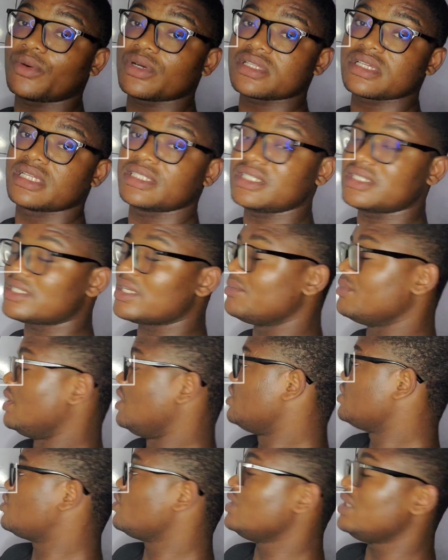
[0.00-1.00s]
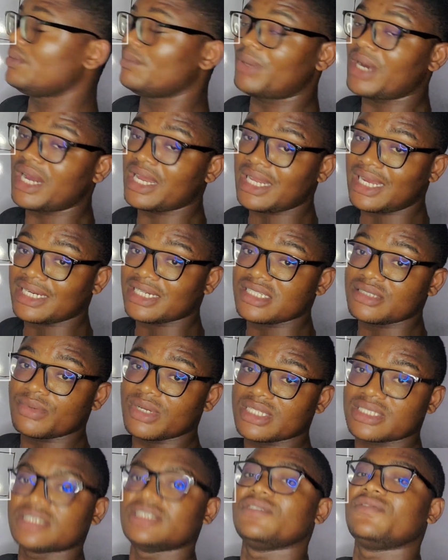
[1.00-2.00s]
are what? The same. So in parallel
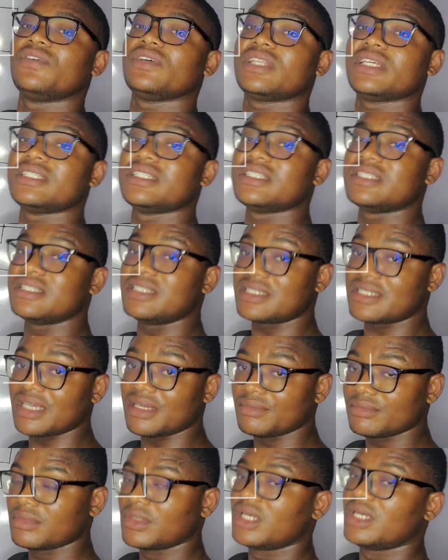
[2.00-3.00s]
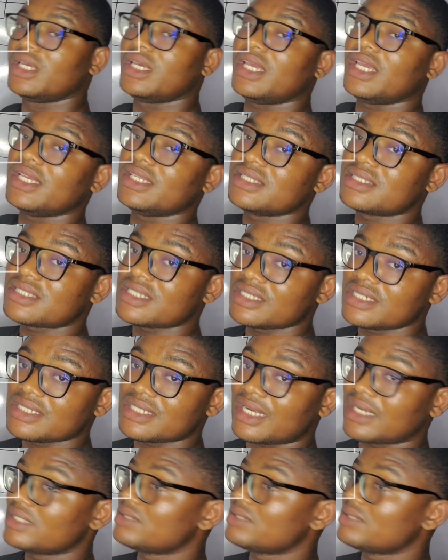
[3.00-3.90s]
arrangement, the voltage is the same. In series